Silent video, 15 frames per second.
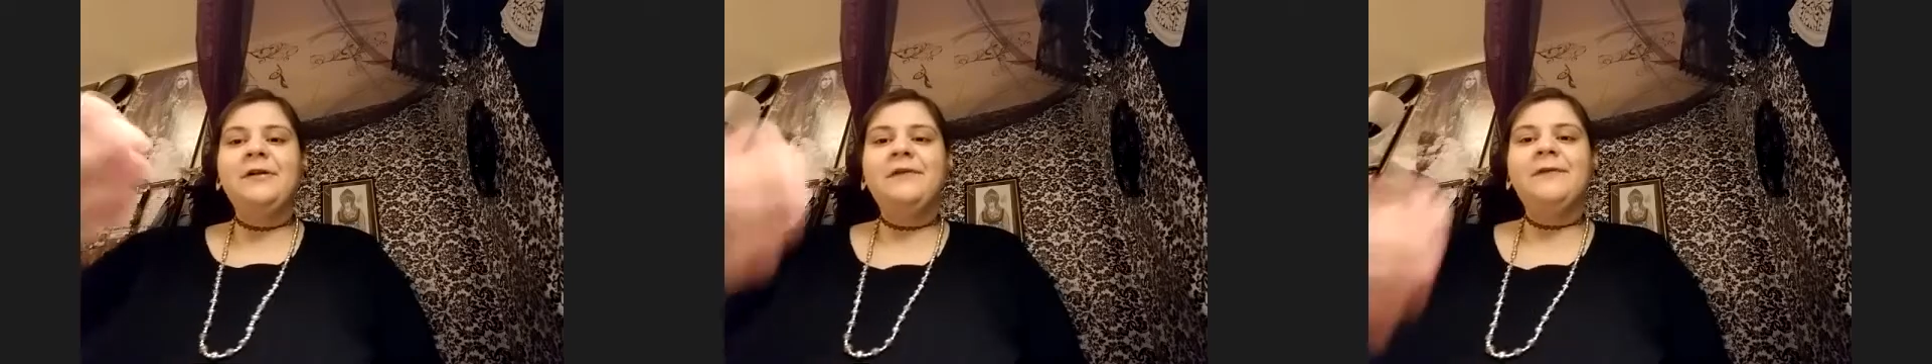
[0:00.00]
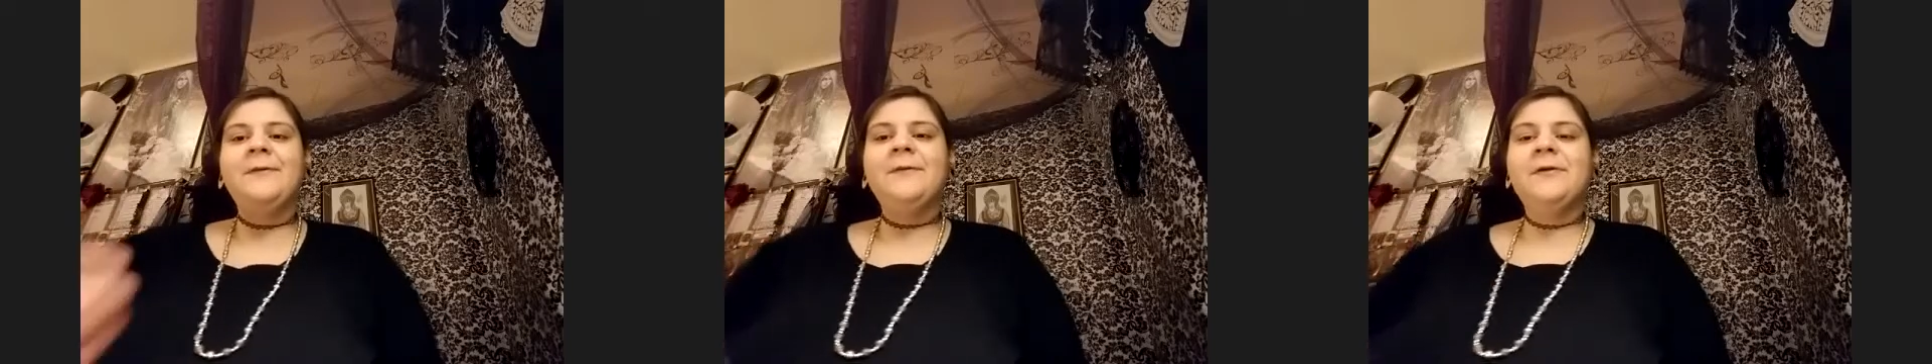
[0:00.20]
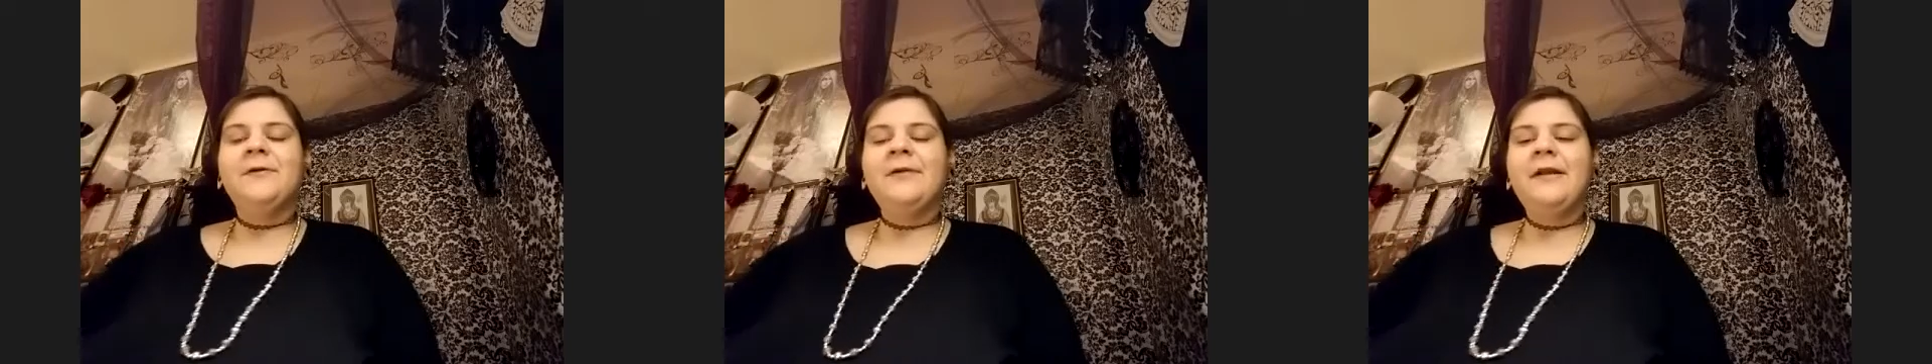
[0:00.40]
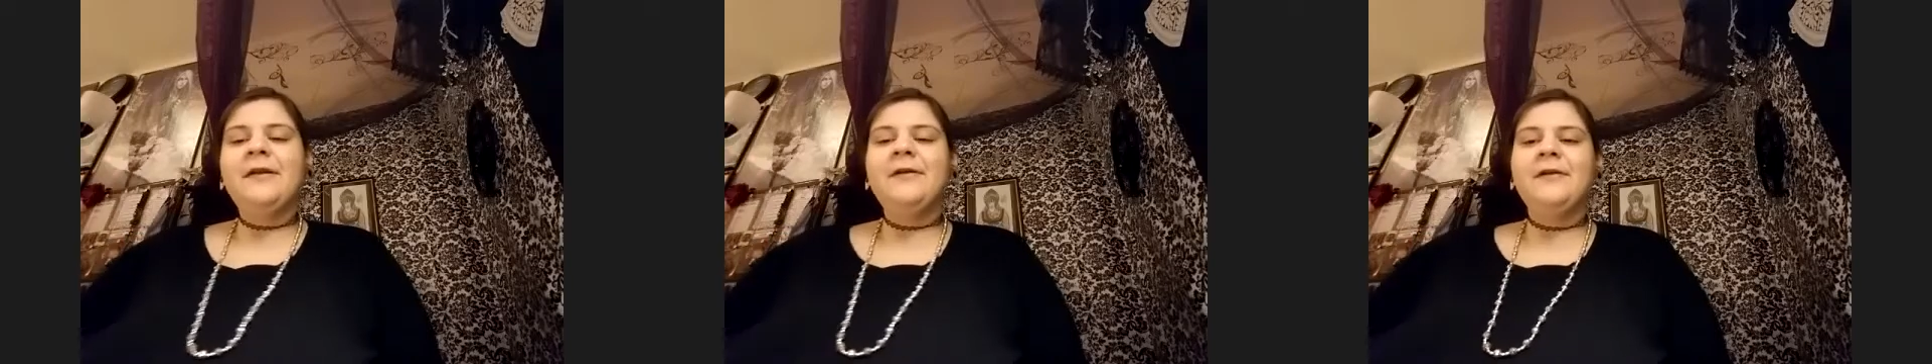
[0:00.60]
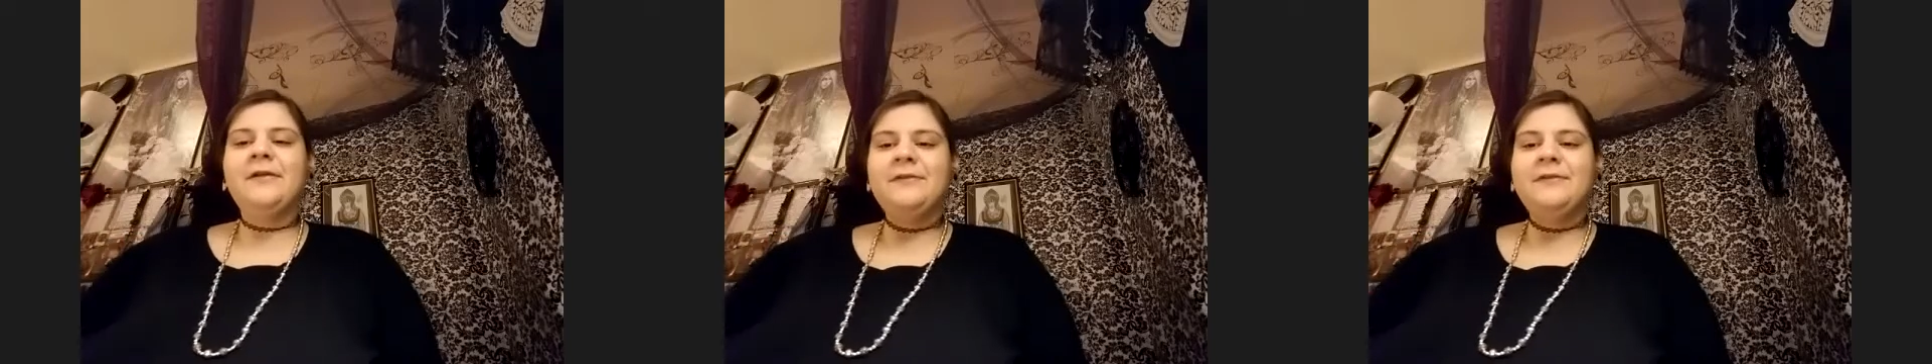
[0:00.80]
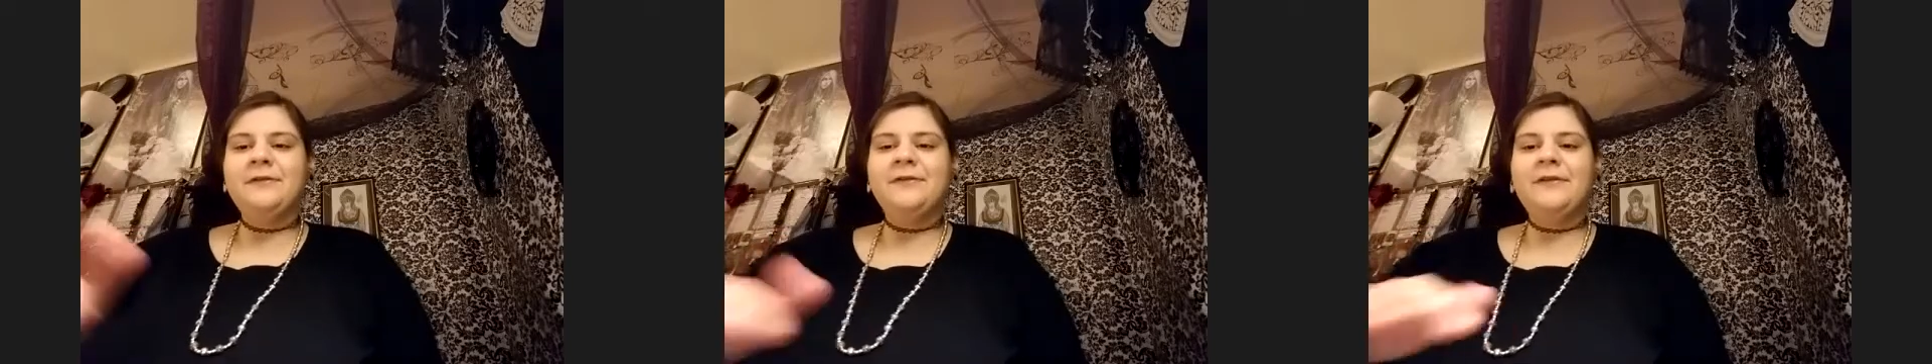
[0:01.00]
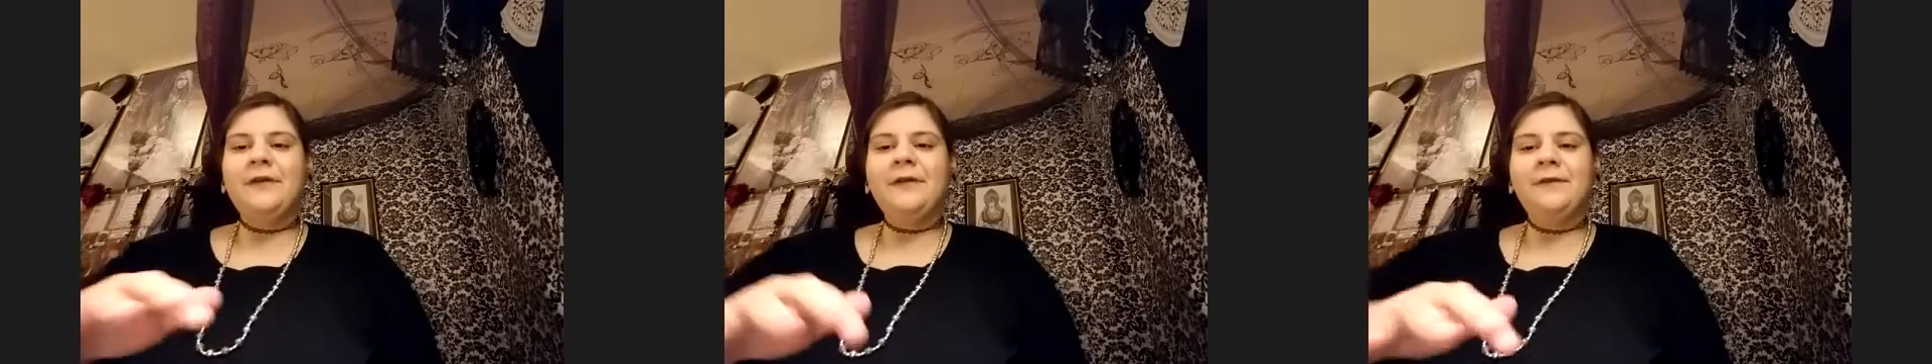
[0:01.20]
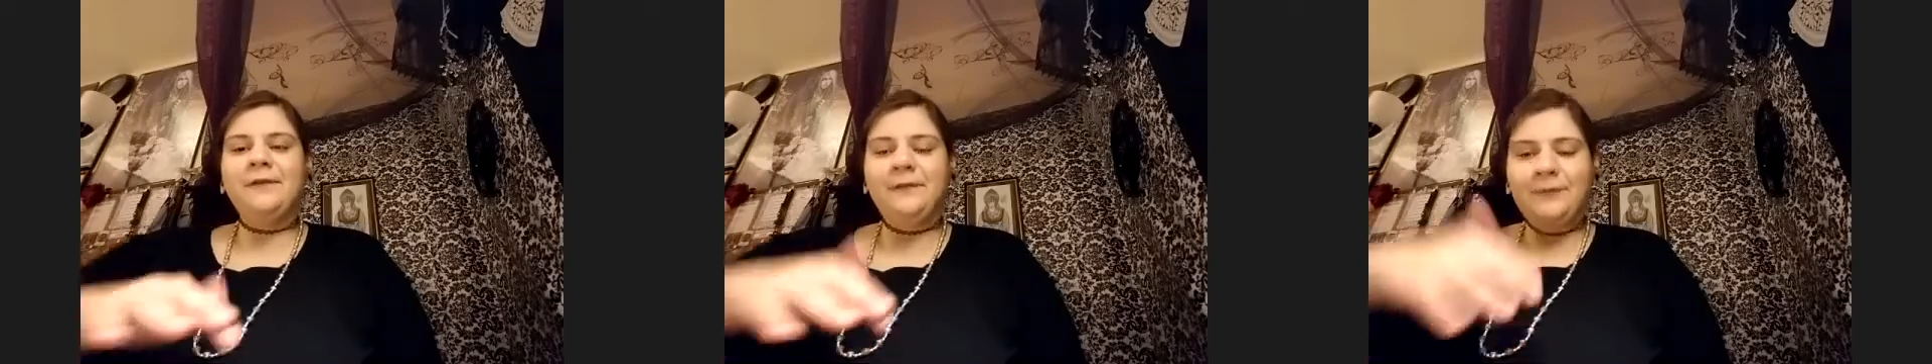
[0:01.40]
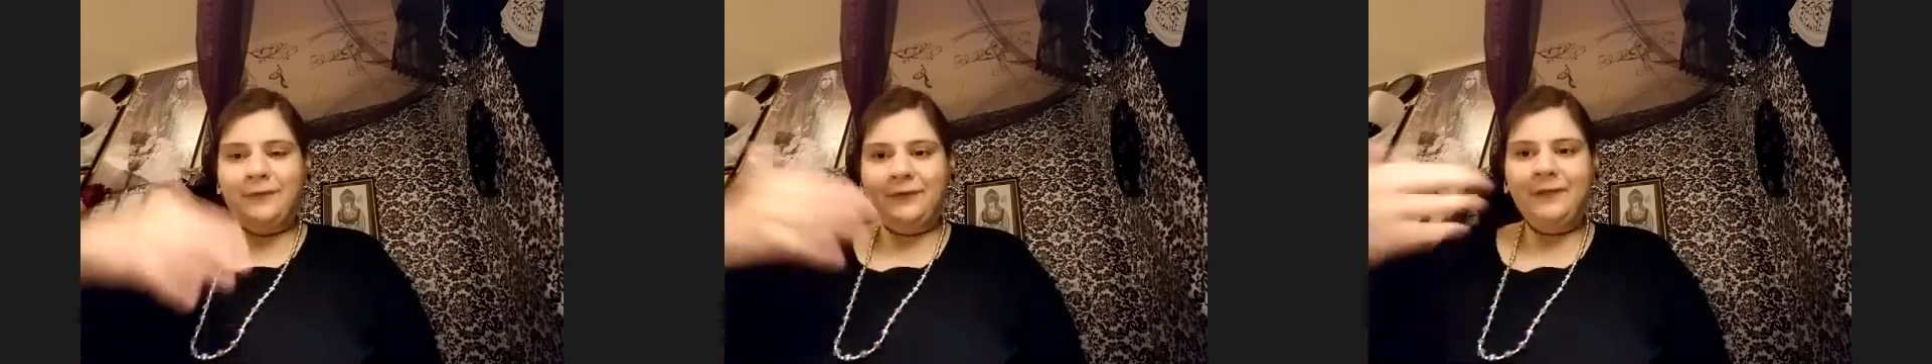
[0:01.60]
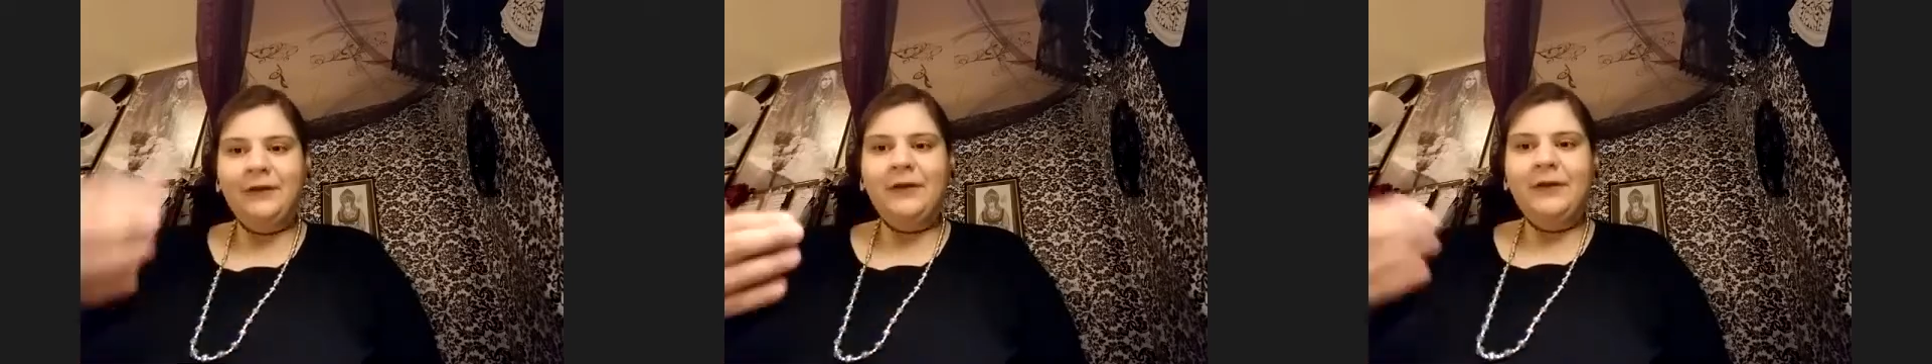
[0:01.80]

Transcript: from a creator as yourself who's,